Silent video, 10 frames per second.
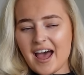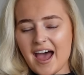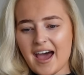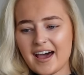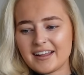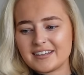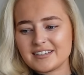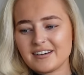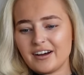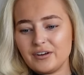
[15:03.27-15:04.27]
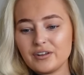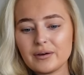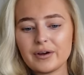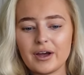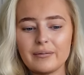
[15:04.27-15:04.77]
And I knew
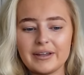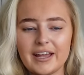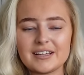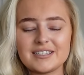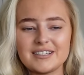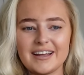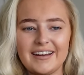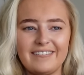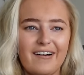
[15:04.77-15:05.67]
they were coming yesterday